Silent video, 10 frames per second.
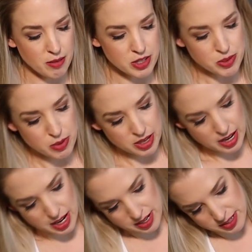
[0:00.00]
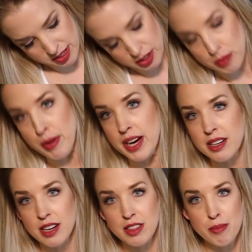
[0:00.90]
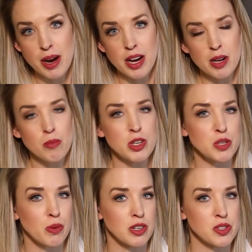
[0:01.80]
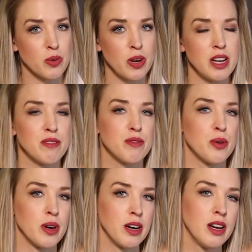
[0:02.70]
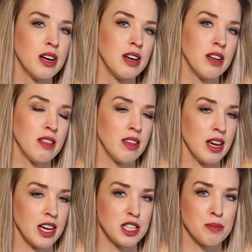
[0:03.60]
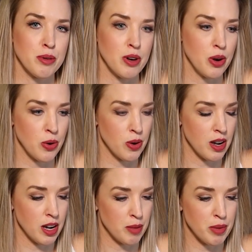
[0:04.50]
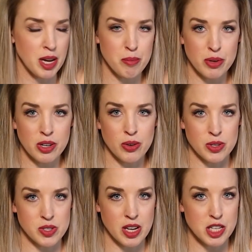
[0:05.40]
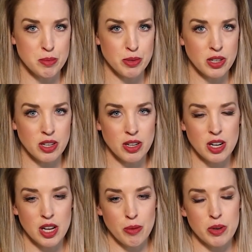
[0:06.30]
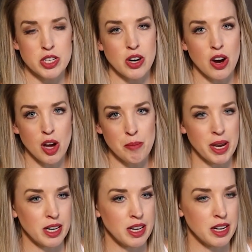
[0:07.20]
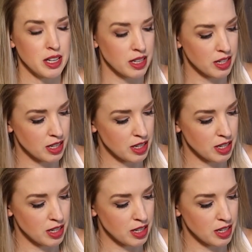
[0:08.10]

This one has a little magnet at the bottom, which works great for the Edge Pro paint book or sketchbook, which are all magnetic.